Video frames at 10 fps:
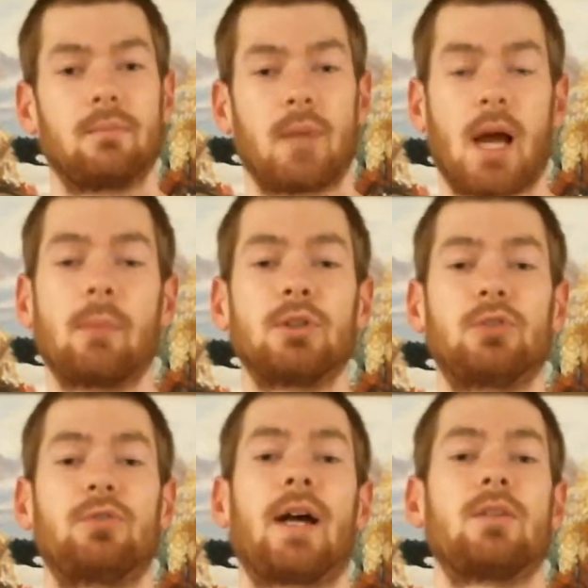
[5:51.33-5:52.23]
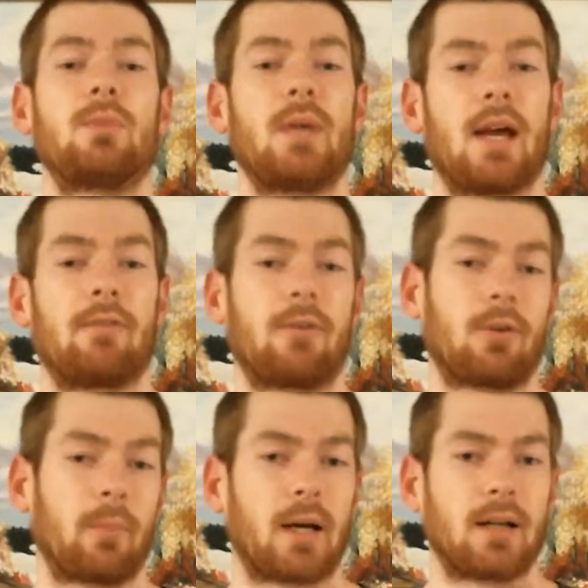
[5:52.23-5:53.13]
How much fat do we have on
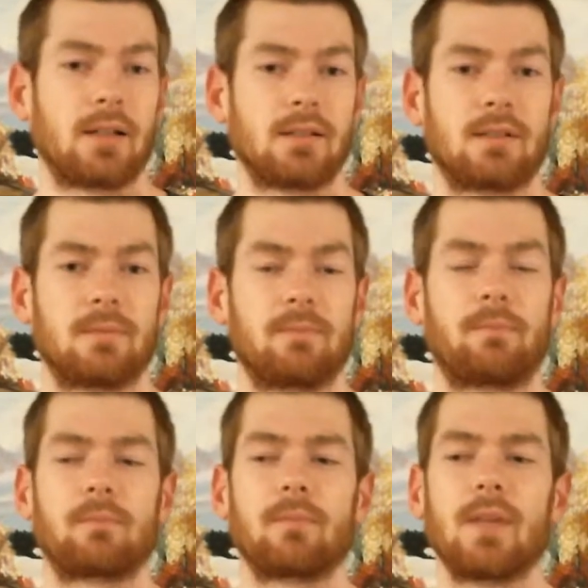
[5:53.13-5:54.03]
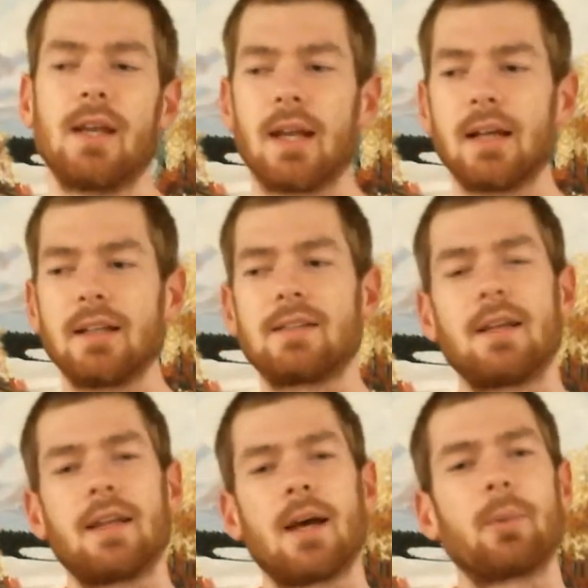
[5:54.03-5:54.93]
our bodies? And I could
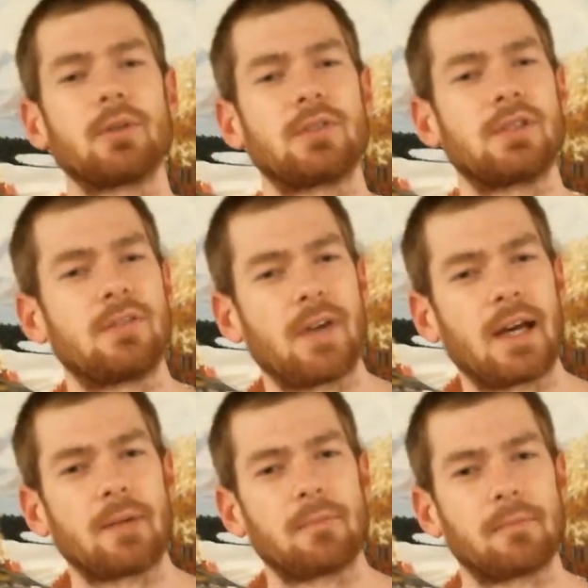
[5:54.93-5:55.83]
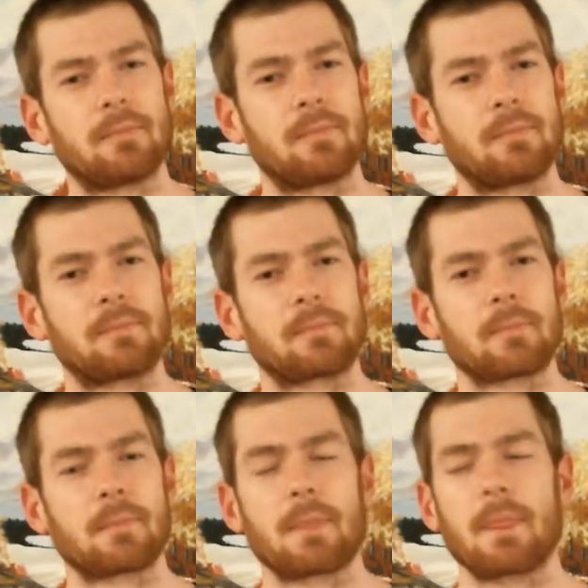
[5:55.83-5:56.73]
say that person's fat.
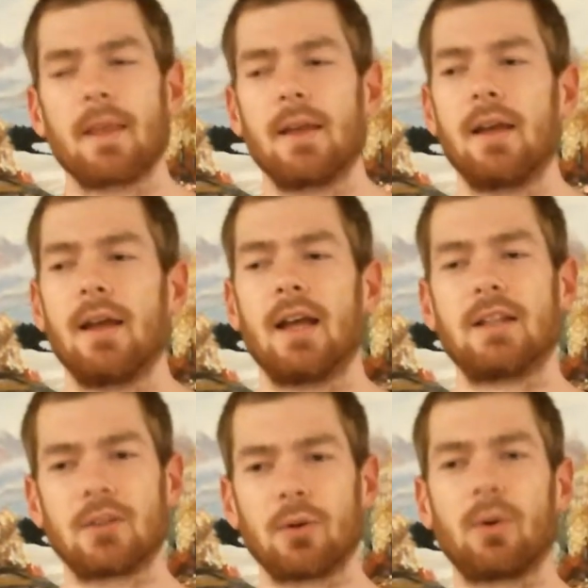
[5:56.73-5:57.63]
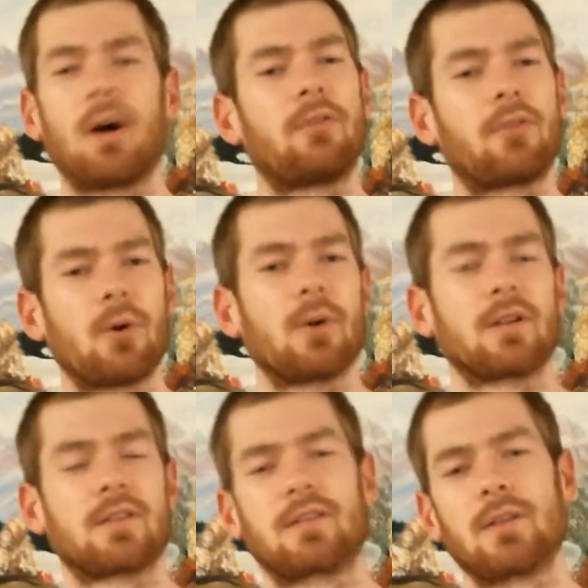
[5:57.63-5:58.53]
And so, of
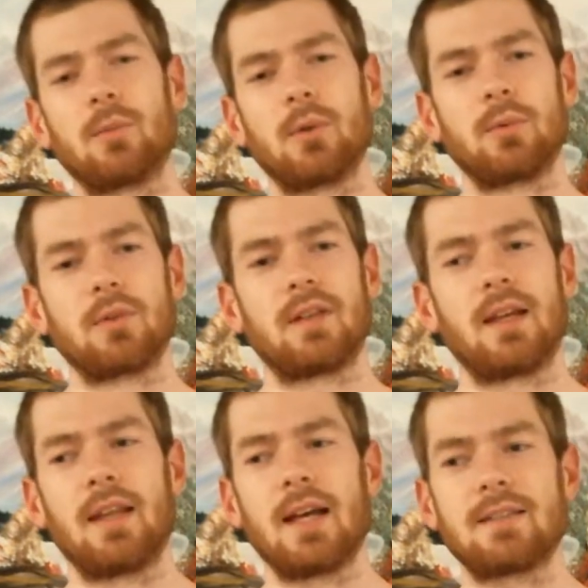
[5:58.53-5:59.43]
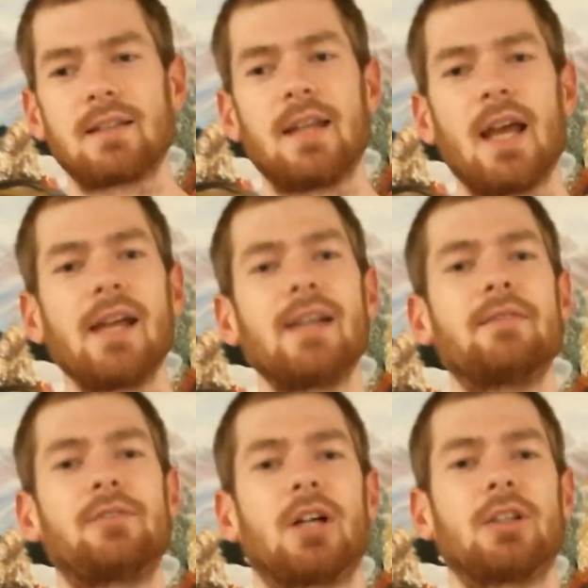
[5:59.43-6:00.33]
course, someone will say that's a
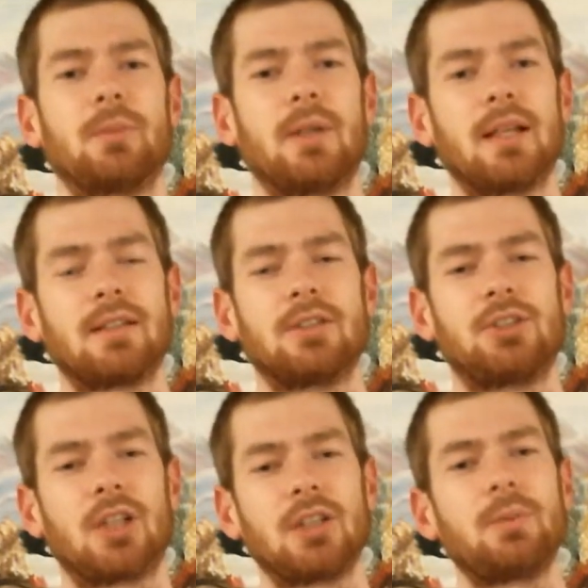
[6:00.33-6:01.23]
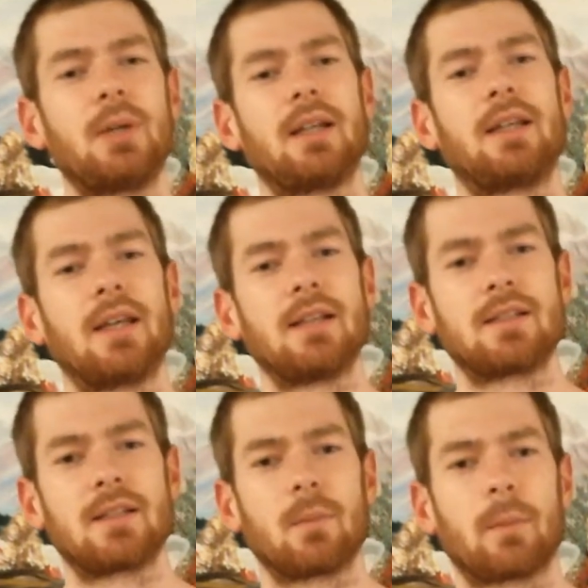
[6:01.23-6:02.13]
negative judgment. That's a judgment
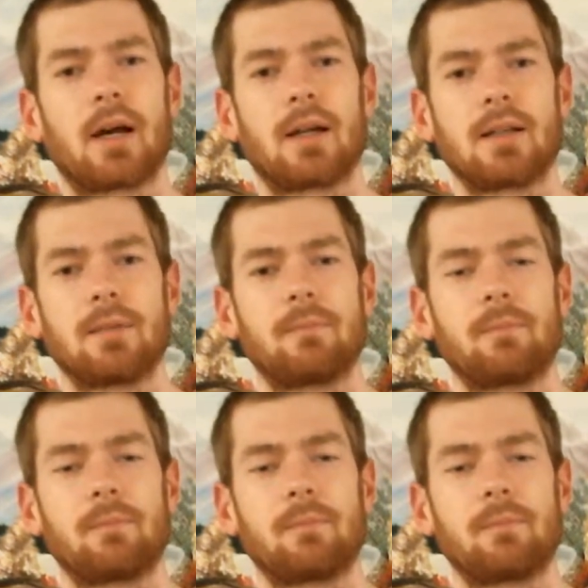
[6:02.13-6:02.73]
against their body.